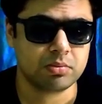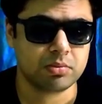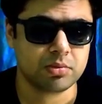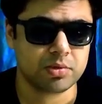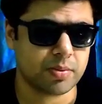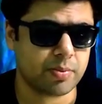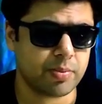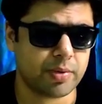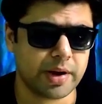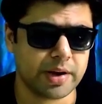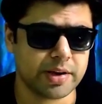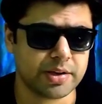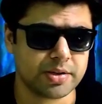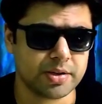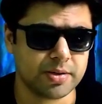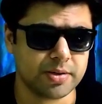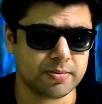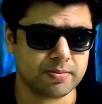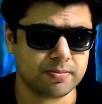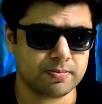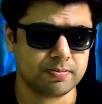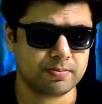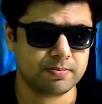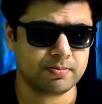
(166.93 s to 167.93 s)
Surprised, huh?
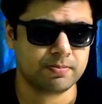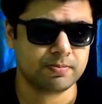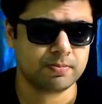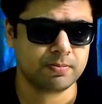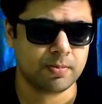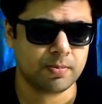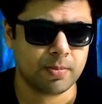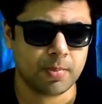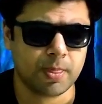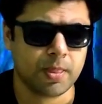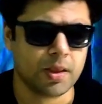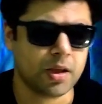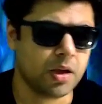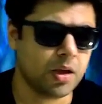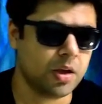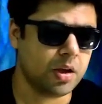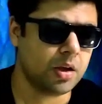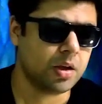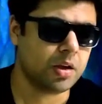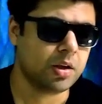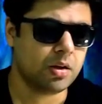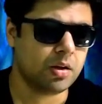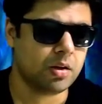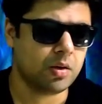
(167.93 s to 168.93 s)

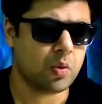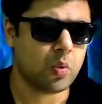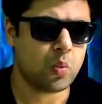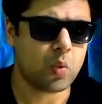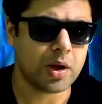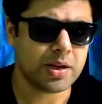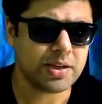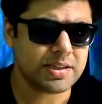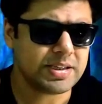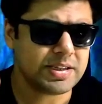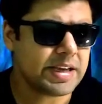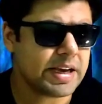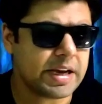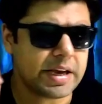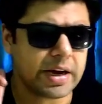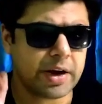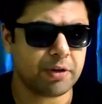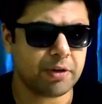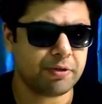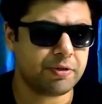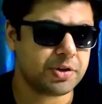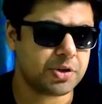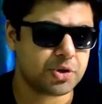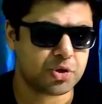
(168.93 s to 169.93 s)
One
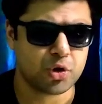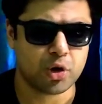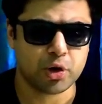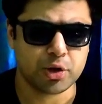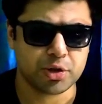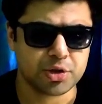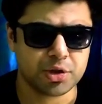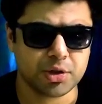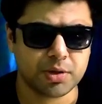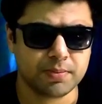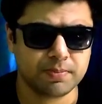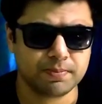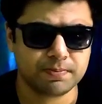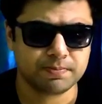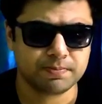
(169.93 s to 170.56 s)
secret of astrology.